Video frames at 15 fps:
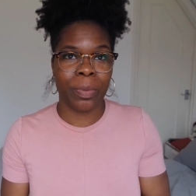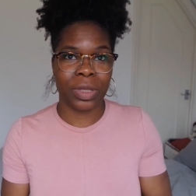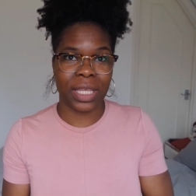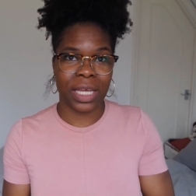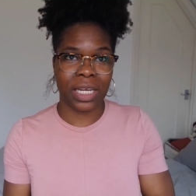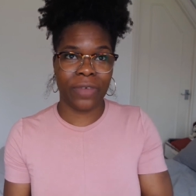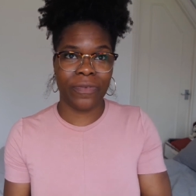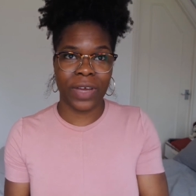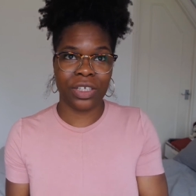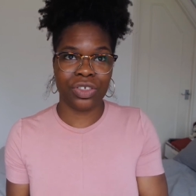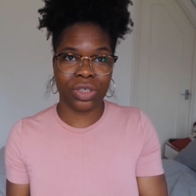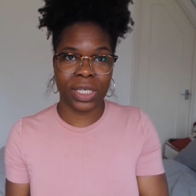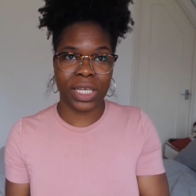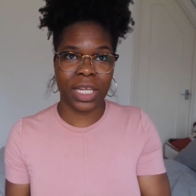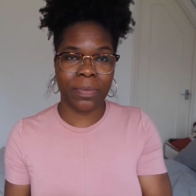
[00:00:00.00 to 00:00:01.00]
but then
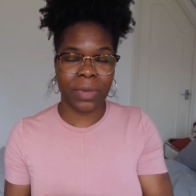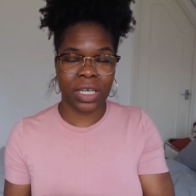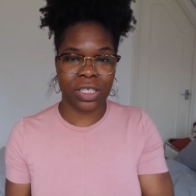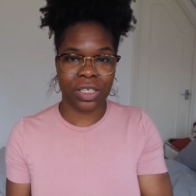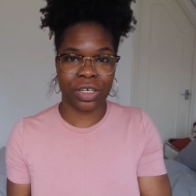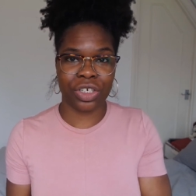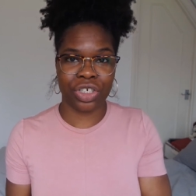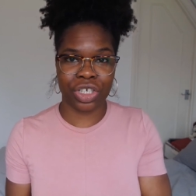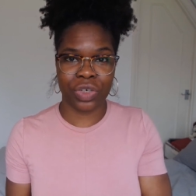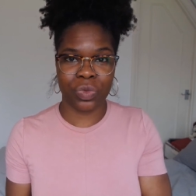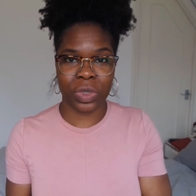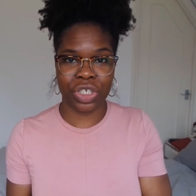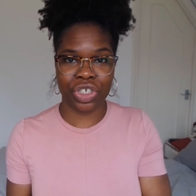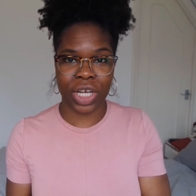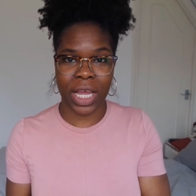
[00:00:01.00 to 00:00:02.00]
eventually my
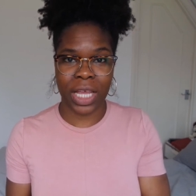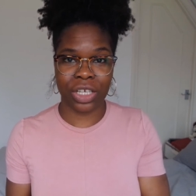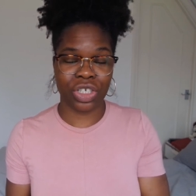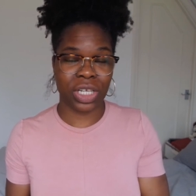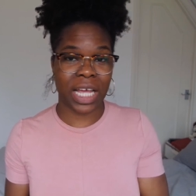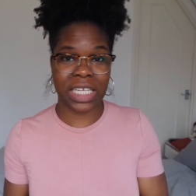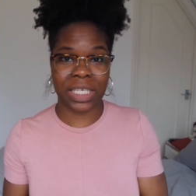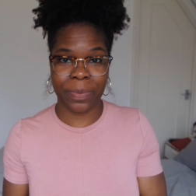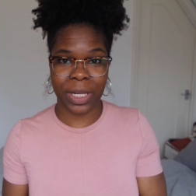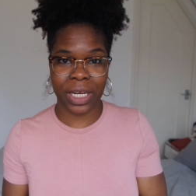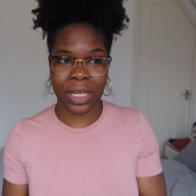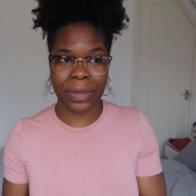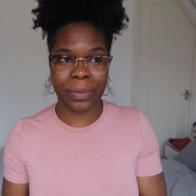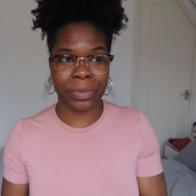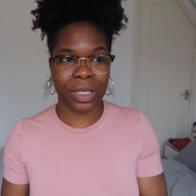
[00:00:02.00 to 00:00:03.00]
surgeon was changed last
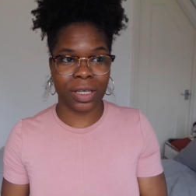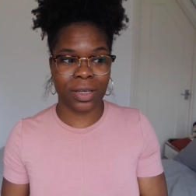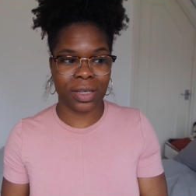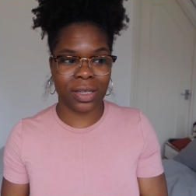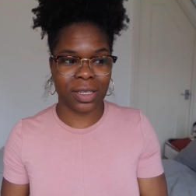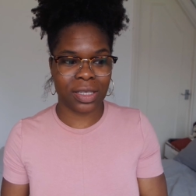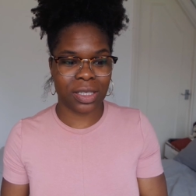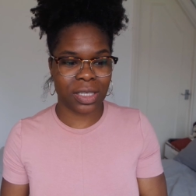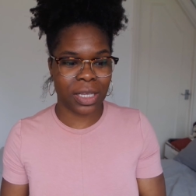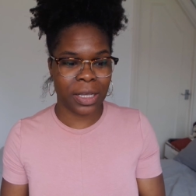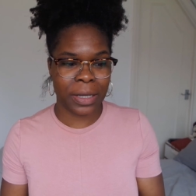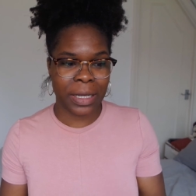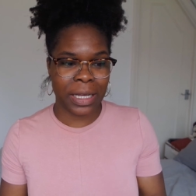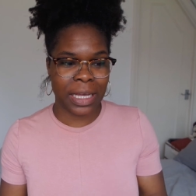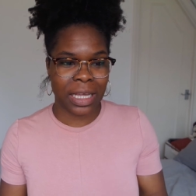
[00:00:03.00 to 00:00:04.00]
minute because
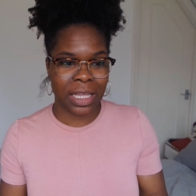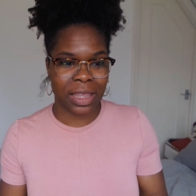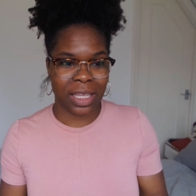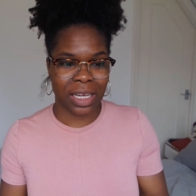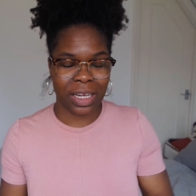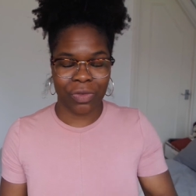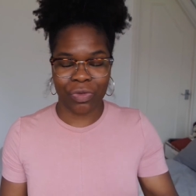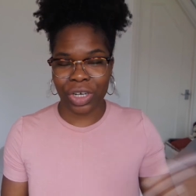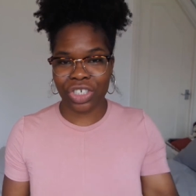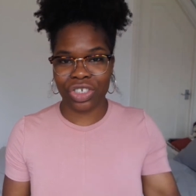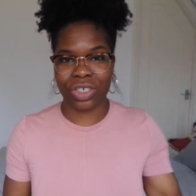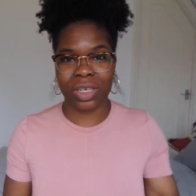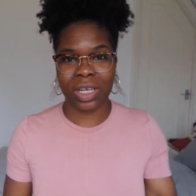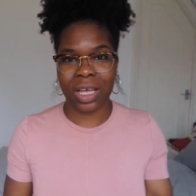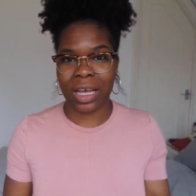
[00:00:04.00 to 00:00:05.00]
the
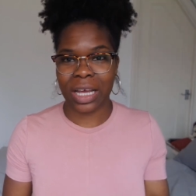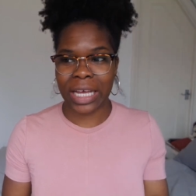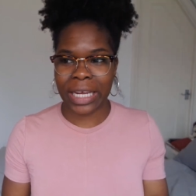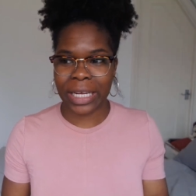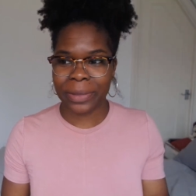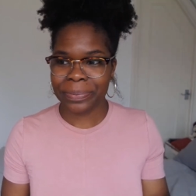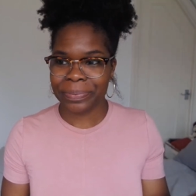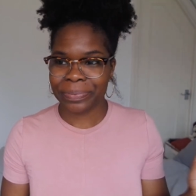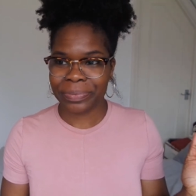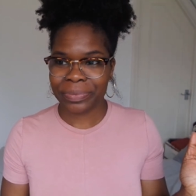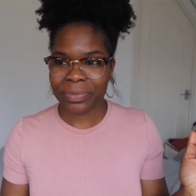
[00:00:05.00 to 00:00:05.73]
original guy